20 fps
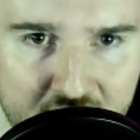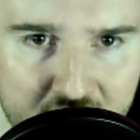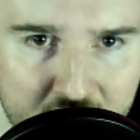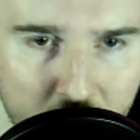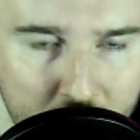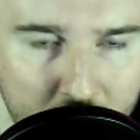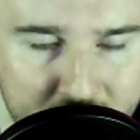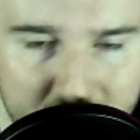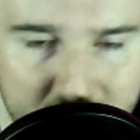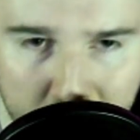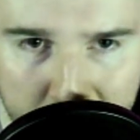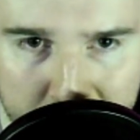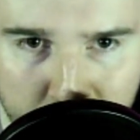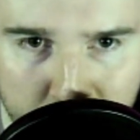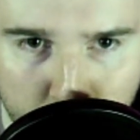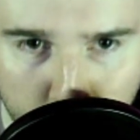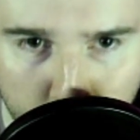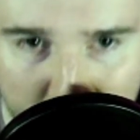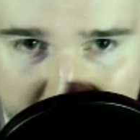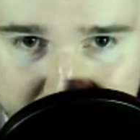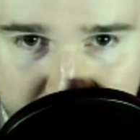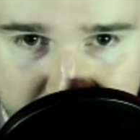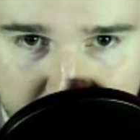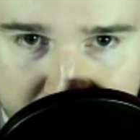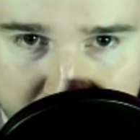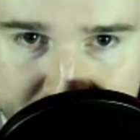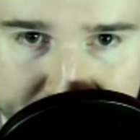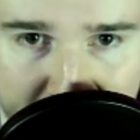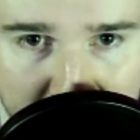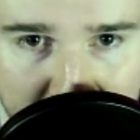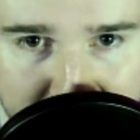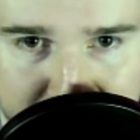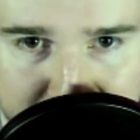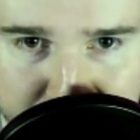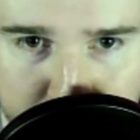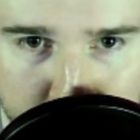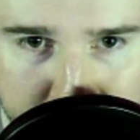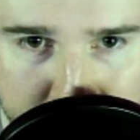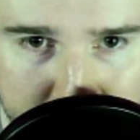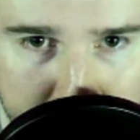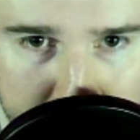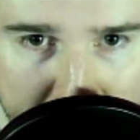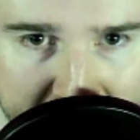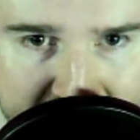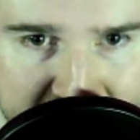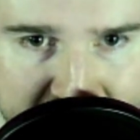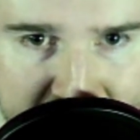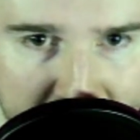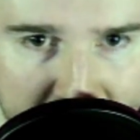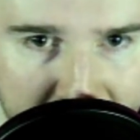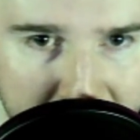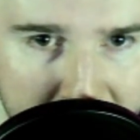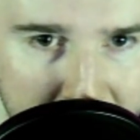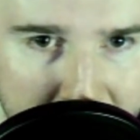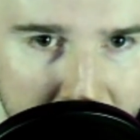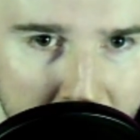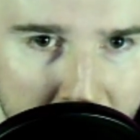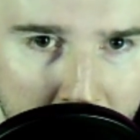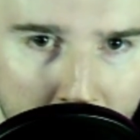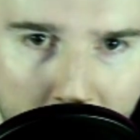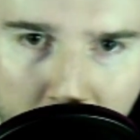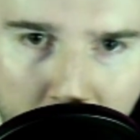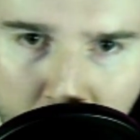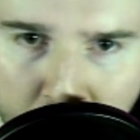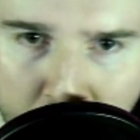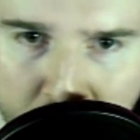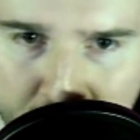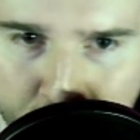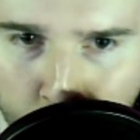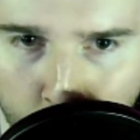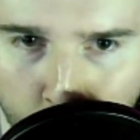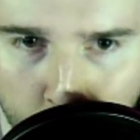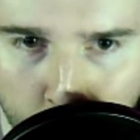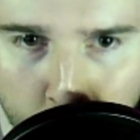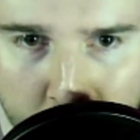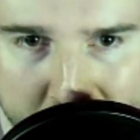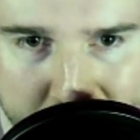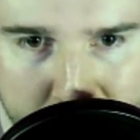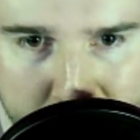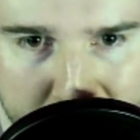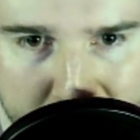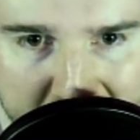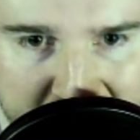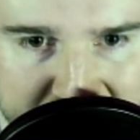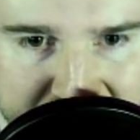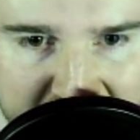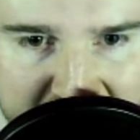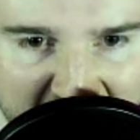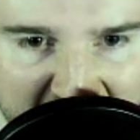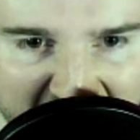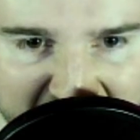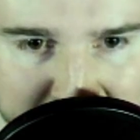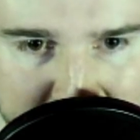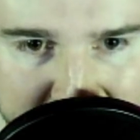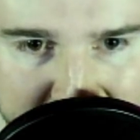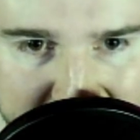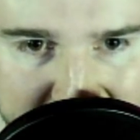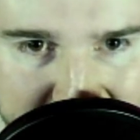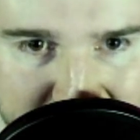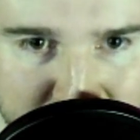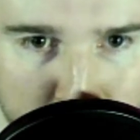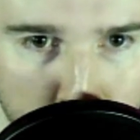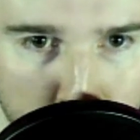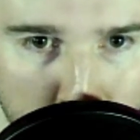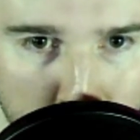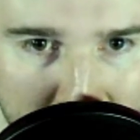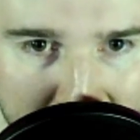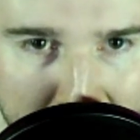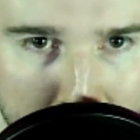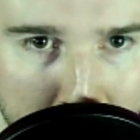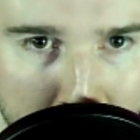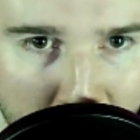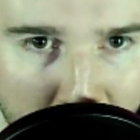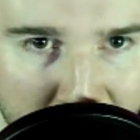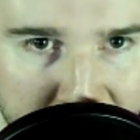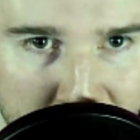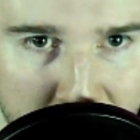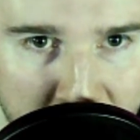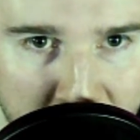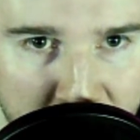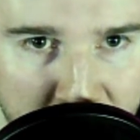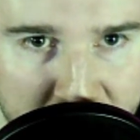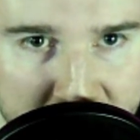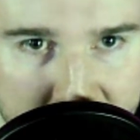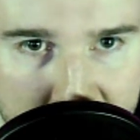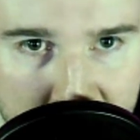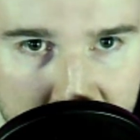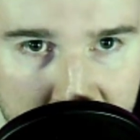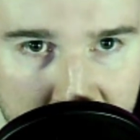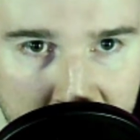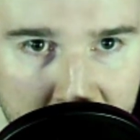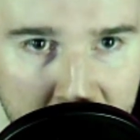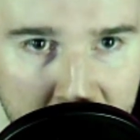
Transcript: I'm sorry, the Rangers 5-2 in their last 7, 4-1 in their last 5 meetings with Buffalo here.